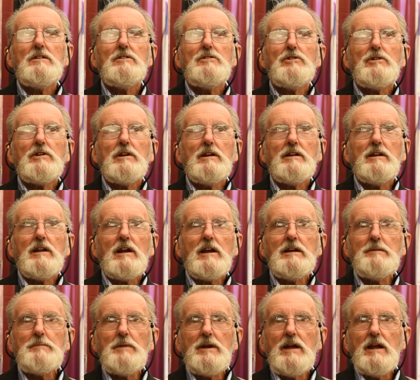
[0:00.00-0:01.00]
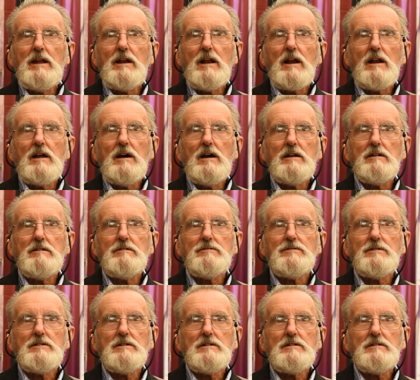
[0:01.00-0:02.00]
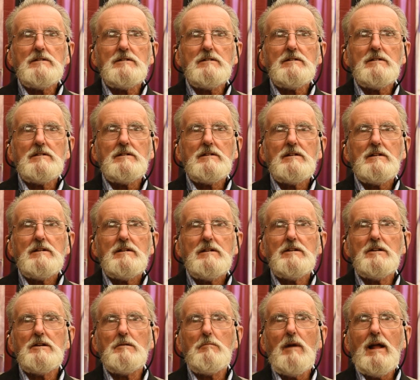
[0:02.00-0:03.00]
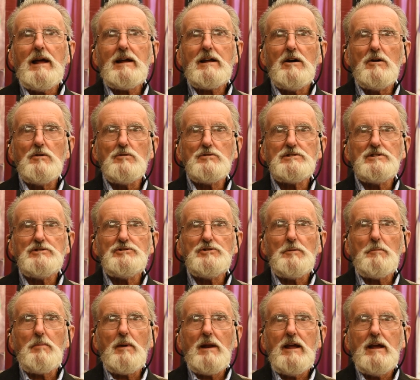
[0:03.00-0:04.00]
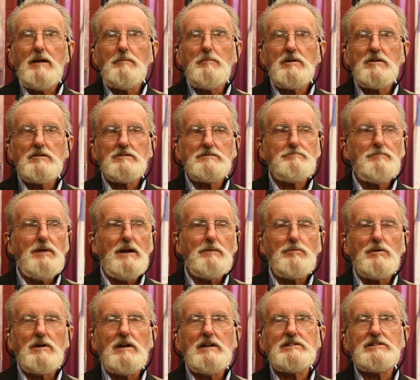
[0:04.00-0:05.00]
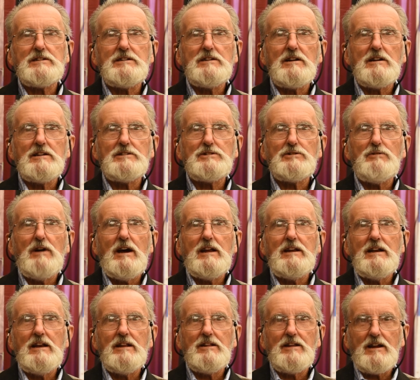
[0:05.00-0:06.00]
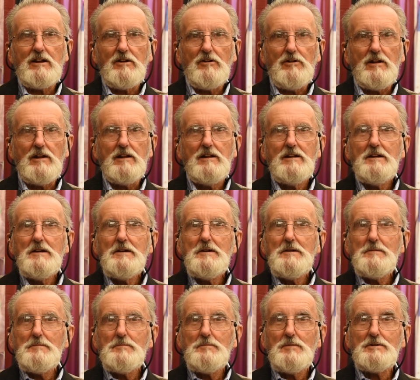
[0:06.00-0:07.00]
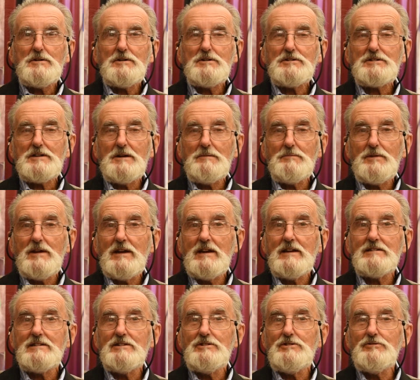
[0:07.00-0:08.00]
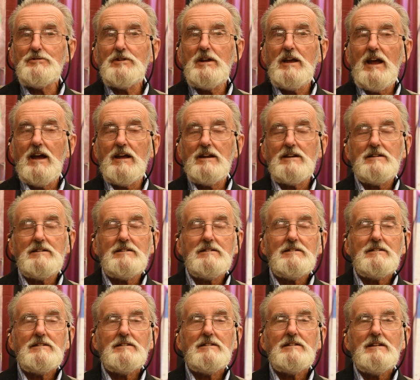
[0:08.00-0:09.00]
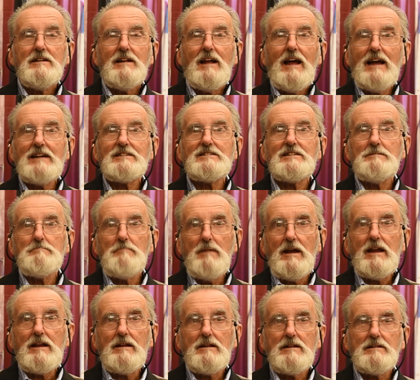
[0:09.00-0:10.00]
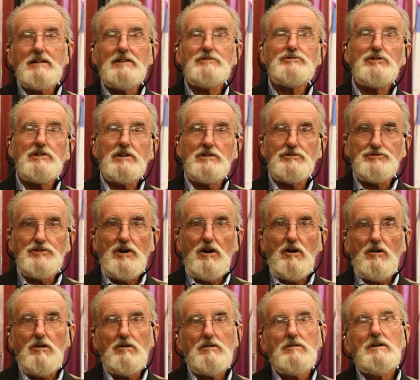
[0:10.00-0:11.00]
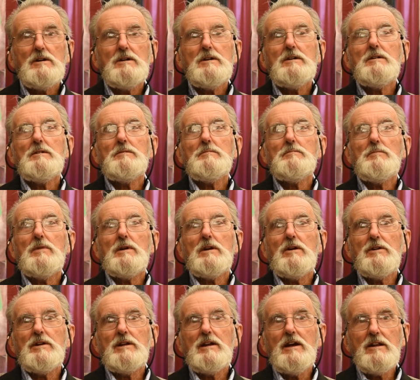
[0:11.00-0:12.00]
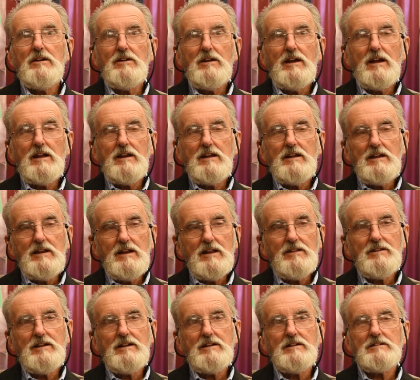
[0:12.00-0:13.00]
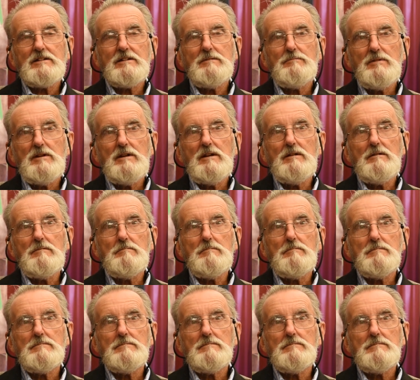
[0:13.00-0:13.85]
you can eliminate a lot of uh, little black holes in your plan because paper lay still lets you write anything on it. But there's some things that you can't actually make that you can draw. But on the other hand, anything that can be